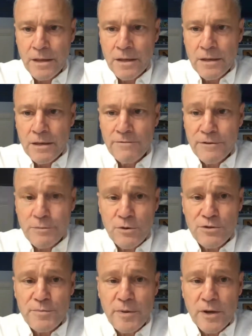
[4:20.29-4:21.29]
For the
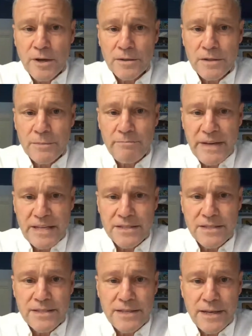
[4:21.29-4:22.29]
most part, the best
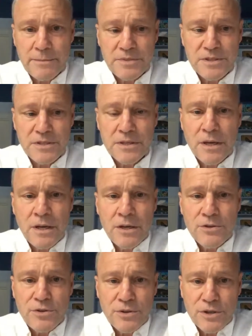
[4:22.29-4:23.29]
attempts
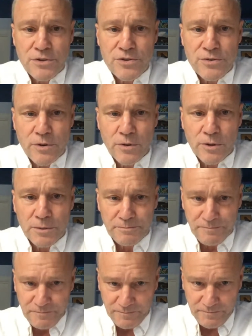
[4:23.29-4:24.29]
to control
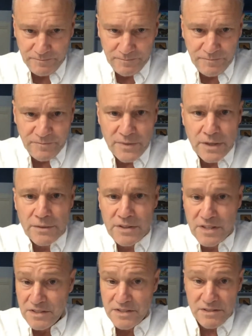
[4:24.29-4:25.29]

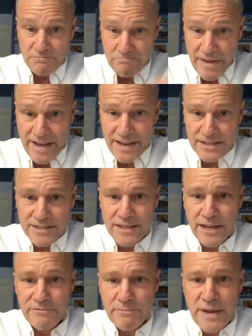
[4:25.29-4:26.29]
this mess
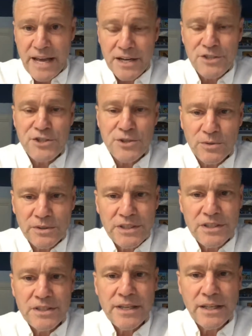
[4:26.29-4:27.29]
have managed only
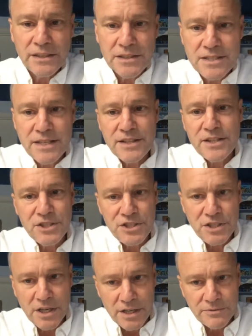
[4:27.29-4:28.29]
to tell us that the
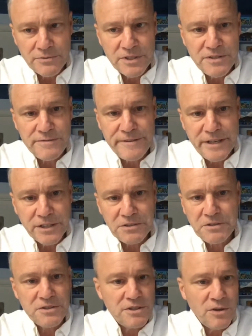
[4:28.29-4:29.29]
genre's
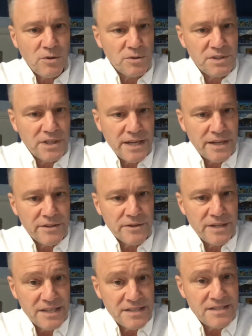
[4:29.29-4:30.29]
failure to hold together
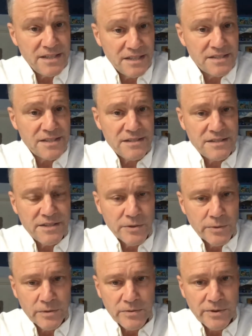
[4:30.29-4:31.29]
is its
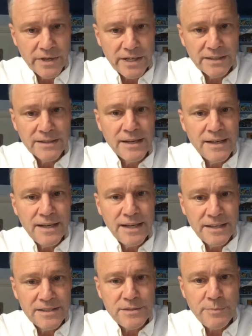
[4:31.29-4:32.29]
zero grade
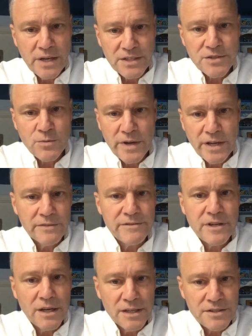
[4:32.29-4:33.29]
and its best way of
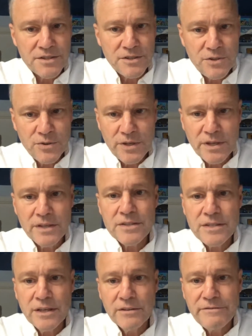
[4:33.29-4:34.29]
constituting
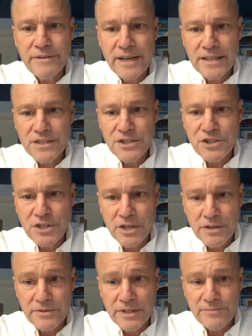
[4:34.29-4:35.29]
itself as a genre.